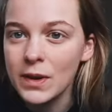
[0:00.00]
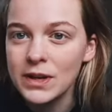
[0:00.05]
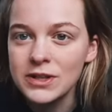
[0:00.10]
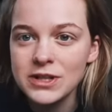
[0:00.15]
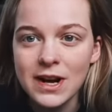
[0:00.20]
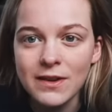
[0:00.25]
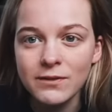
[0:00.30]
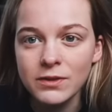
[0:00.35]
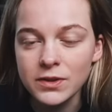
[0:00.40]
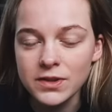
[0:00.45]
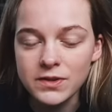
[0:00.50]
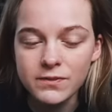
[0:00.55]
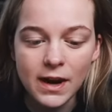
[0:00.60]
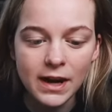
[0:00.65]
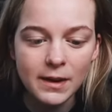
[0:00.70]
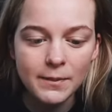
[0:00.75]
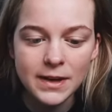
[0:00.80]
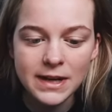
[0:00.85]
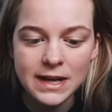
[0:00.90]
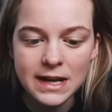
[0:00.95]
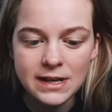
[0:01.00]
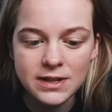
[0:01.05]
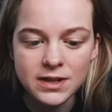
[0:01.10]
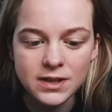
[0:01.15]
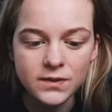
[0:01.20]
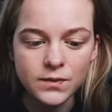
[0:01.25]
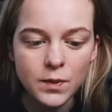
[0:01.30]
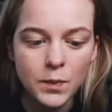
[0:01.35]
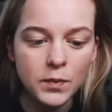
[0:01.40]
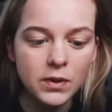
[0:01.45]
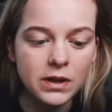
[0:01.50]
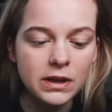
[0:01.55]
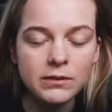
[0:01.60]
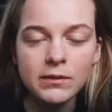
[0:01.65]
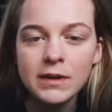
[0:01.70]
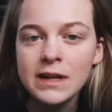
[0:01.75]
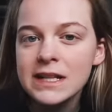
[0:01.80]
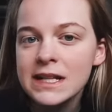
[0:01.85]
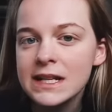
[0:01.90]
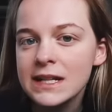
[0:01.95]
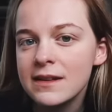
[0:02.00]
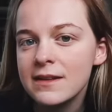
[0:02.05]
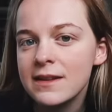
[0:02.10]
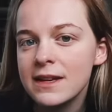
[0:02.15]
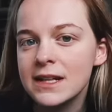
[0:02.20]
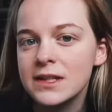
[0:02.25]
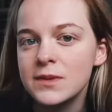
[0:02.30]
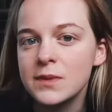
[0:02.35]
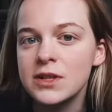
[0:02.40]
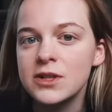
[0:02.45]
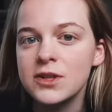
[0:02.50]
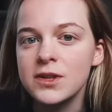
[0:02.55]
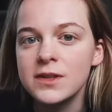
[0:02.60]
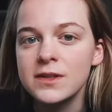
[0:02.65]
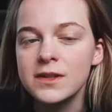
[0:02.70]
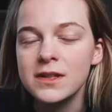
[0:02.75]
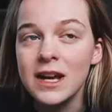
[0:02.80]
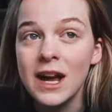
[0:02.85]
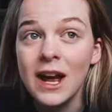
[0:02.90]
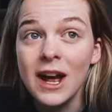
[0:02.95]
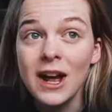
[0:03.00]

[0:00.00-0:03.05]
which have lots of recommendations for pre-reading, things we should